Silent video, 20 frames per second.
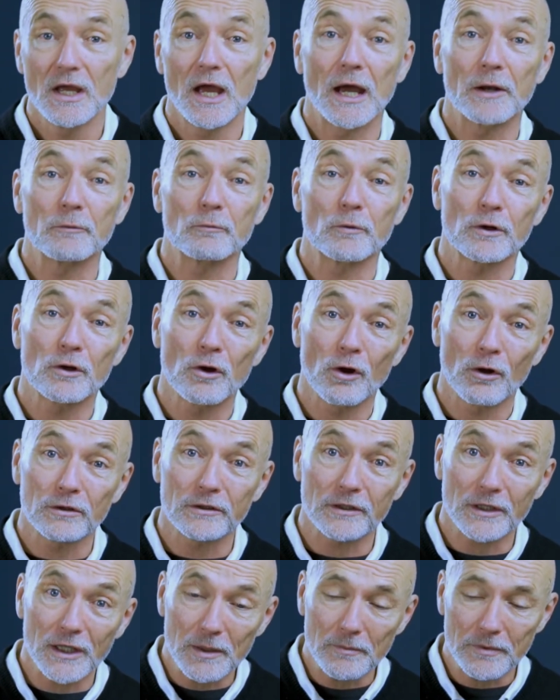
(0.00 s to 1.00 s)
and we're called
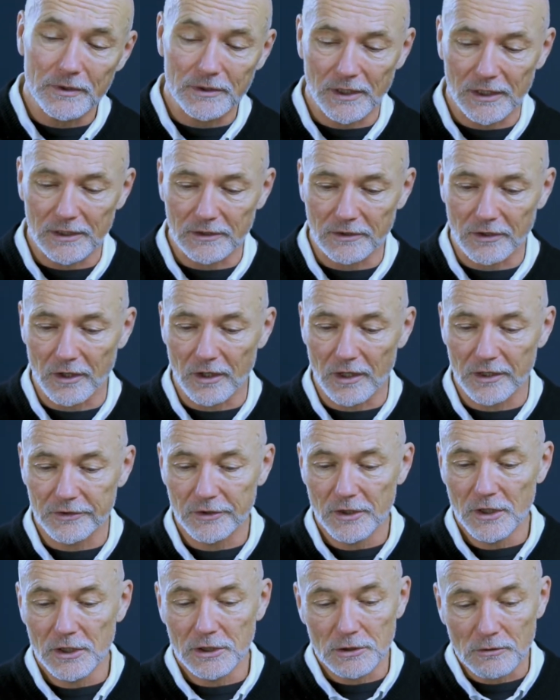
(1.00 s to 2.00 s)
to imitate God,
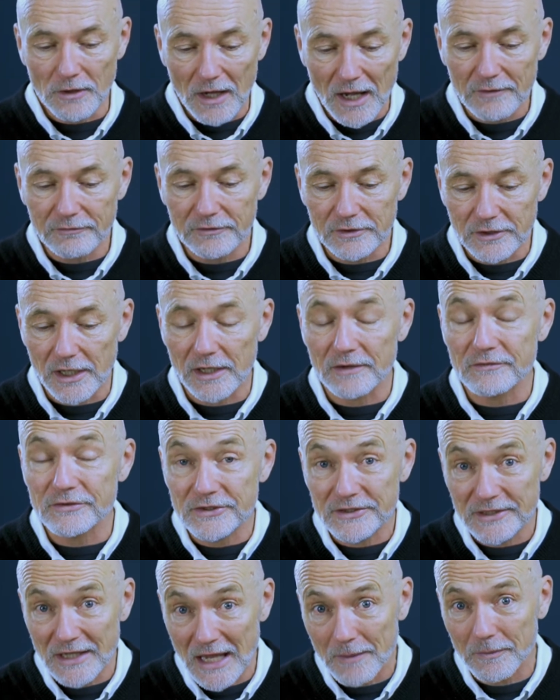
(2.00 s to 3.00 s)
to have a day of
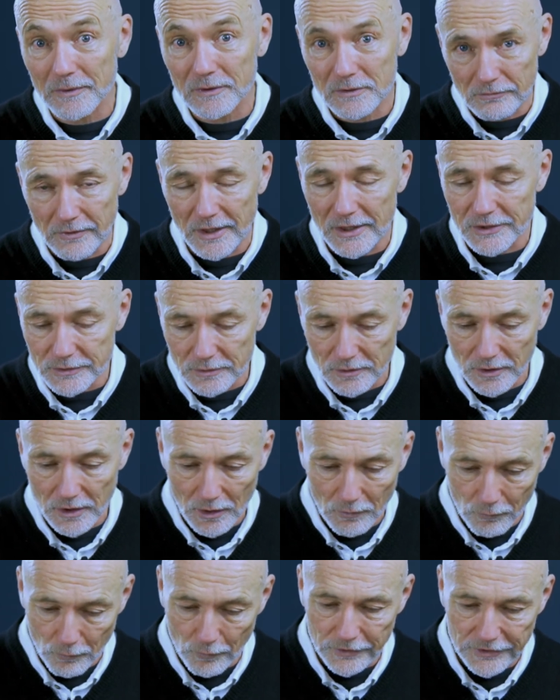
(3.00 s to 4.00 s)
Sabbath rest
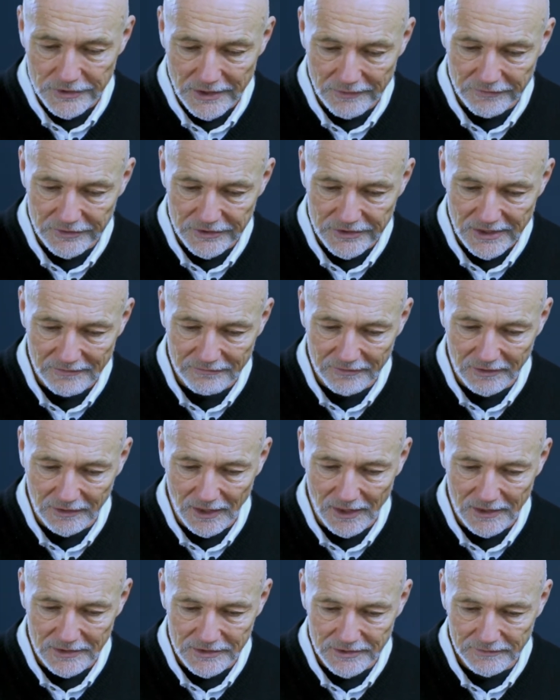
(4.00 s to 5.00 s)
once every 7
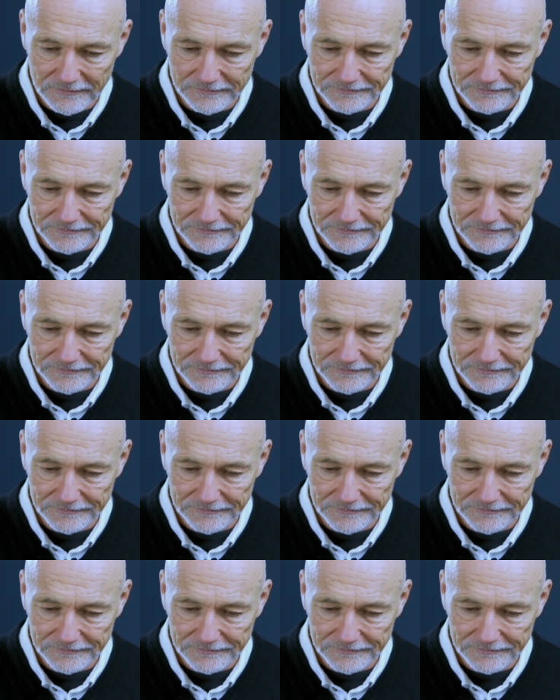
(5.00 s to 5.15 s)
days.